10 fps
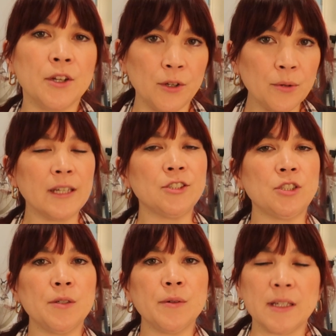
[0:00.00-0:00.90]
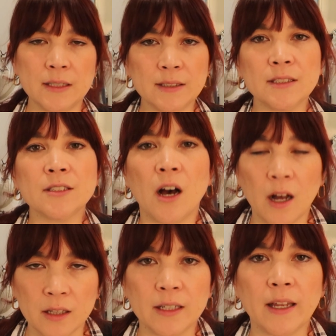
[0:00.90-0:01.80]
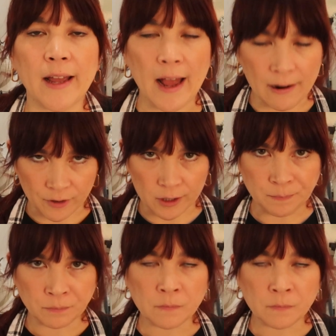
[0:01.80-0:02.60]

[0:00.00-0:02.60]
the new issue, Easiest Holiday Ever,